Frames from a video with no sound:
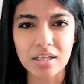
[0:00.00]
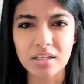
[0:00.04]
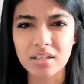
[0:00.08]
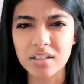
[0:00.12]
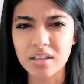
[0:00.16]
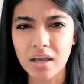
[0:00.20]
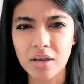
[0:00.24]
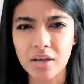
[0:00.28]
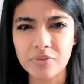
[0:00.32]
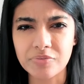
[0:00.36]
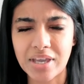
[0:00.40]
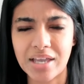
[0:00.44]

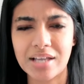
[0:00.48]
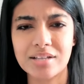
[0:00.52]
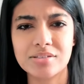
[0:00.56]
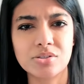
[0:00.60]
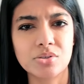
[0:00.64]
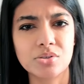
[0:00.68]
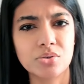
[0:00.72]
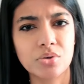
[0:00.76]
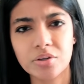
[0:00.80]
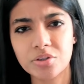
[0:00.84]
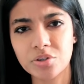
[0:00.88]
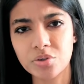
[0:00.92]
have
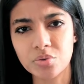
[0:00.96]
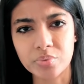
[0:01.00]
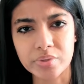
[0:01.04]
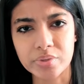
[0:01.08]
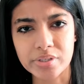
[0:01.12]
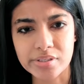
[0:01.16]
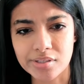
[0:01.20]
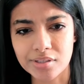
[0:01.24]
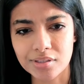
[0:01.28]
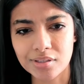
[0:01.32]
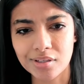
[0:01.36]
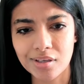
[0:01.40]
canceled on you
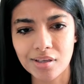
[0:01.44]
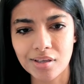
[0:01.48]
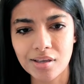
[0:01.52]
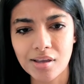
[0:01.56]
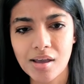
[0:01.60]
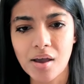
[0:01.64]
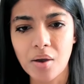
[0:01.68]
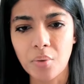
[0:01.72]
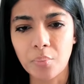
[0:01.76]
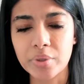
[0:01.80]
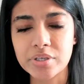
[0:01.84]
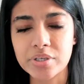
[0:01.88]
recently,
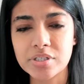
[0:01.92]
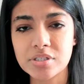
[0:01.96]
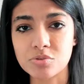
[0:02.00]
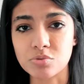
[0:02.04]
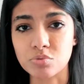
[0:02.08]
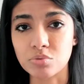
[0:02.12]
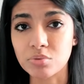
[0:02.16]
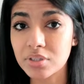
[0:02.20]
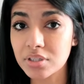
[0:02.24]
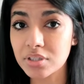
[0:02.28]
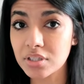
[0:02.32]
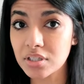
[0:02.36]
which
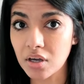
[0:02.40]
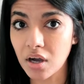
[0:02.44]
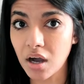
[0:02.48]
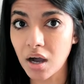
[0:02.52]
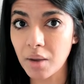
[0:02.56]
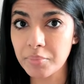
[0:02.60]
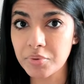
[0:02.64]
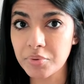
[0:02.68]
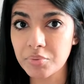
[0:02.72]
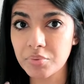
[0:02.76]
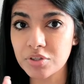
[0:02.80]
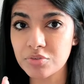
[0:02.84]
is really
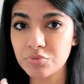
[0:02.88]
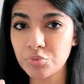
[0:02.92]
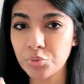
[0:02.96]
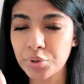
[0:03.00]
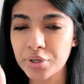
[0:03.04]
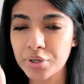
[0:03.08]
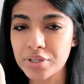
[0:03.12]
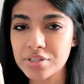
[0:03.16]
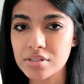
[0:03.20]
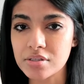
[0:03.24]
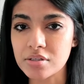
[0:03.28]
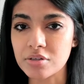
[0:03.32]
common with
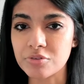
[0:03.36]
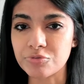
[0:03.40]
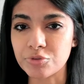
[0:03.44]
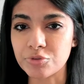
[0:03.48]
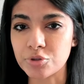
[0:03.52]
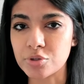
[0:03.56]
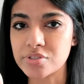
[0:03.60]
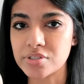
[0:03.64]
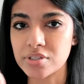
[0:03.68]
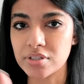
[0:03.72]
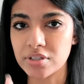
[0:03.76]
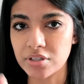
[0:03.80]
avoidance in the
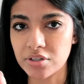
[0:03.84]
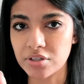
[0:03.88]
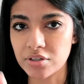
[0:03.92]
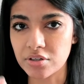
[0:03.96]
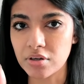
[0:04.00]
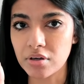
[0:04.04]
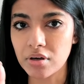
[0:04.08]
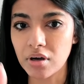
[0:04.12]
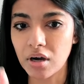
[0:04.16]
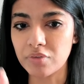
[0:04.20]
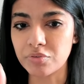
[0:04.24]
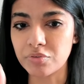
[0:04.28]
first
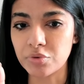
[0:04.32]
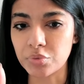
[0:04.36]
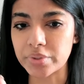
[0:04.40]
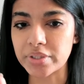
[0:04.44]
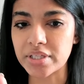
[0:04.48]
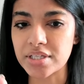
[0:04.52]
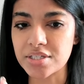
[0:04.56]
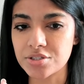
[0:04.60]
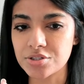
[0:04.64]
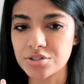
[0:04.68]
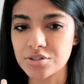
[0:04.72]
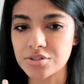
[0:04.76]
year of a
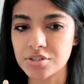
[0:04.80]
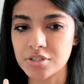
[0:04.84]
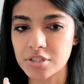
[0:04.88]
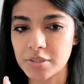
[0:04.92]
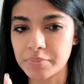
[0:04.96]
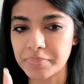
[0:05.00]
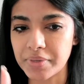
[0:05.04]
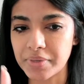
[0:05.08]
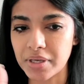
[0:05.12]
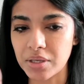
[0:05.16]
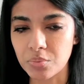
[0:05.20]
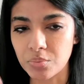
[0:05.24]

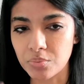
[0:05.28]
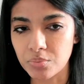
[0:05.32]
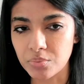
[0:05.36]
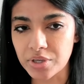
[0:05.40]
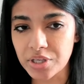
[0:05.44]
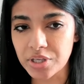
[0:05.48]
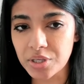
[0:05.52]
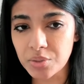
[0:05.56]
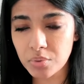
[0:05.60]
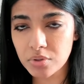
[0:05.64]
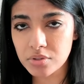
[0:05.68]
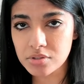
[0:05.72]
relationship. And
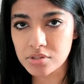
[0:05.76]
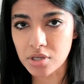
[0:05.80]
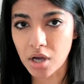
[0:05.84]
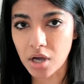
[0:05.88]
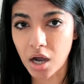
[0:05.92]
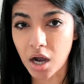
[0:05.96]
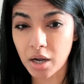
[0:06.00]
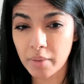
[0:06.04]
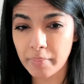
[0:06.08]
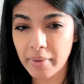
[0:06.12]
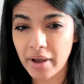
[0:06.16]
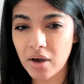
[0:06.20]
we will
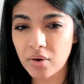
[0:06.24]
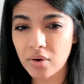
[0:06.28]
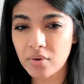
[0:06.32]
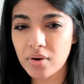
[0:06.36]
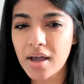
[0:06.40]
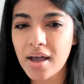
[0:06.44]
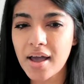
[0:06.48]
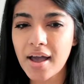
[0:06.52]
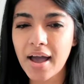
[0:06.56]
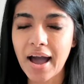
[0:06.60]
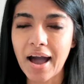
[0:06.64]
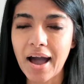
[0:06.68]
talk about
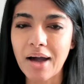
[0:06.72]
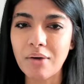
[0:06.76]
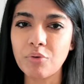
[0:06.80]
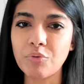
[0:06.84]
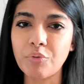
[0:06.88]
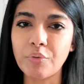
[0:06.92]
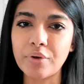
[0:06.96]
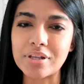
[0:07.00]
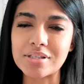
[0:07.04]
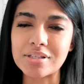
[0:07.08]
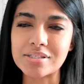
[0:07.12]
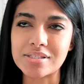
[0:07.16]
how
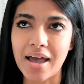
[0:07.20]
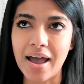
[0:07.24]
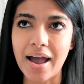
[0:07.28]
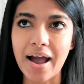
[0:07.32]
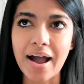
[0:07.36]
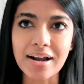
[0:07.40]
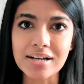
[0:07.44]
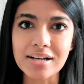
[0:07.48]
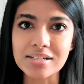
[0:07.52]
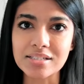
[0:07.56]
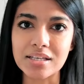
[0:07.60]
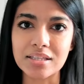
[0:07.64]
avoidants
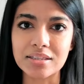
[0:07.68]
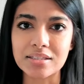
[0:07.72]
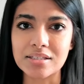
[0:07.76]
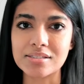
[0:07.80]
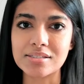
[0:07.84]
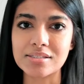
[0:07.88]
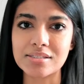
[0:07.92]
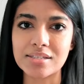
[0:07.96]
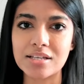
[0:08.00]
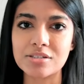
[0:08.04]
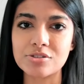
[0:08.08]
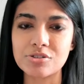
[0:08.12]
act in the
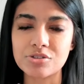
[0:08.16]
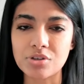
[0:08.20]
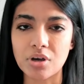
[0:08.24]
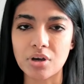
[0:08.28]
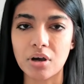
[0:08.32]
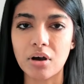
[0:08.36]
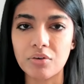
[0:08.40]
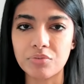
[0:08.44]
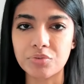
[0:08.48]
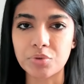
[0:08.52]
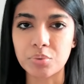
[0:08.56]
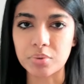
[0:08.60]
stages
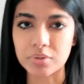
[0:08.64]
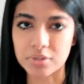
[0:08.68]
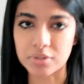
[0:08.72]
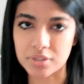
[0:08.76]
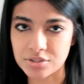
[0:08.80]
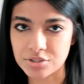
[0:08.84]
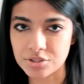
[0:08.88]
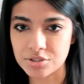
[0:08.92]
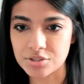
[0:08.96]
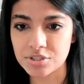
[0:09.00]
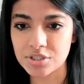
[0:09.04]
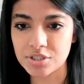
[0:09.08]
of the
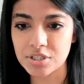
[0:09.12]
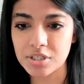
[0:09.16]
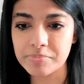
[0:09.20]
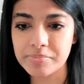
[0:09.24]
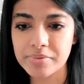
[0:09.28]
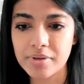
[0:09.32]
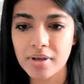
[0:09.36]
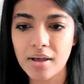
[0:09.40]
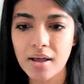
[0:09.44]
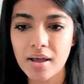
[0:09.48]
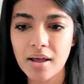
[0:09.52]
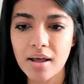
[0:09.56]

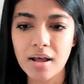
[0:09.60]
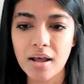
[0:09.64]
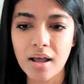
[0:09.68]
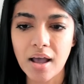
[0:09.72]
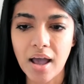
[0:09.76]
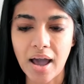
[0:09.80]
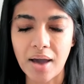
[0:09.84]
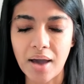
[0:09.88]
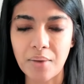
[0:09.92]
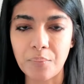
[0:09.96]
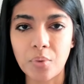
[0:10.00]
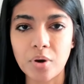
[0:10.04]
relationship
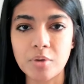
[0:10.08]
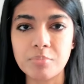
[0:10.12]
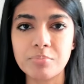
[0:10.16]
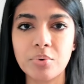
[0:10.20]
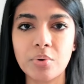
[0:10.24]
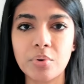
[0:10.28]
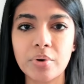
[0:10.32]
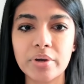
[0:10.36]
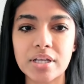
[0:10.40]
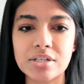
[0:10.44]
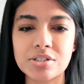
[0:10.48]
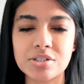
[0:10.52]
at one
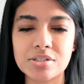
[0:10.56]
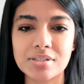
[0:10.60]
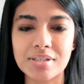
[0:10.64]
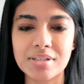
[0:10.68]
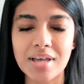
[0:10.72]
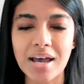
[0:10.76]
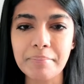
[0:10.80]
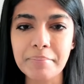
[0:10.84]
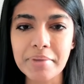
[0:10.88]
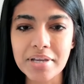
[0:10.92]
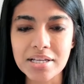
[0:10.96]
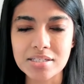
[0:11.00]
point. It's just
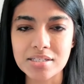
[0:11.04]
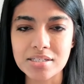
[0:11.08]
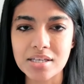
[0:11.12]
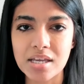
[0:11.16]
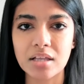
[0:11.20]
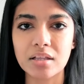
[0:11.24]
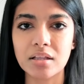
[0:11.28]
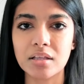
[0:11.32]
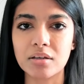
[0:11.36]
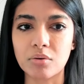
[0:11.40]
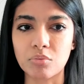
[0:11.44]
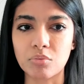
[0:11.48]
that may
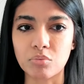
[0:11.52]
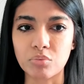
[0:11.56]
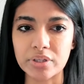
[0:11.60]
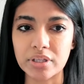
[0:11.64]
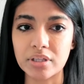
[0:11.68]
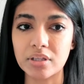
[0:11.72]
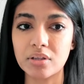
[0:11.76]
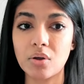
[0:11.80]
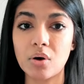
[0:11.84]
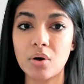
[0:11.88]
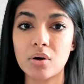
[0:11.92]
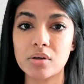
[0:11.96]
take like a
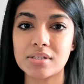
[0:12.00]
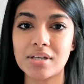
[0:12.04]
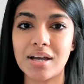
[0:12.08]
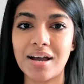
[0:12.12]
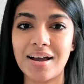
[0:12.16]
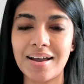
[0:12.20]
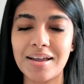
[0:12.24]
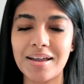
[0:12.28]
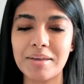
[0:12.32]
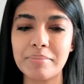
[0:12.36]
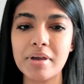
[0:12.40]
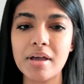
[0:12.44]
really long
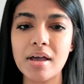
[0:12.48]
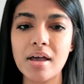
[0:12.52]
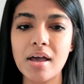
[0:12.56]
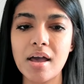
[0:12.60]
time.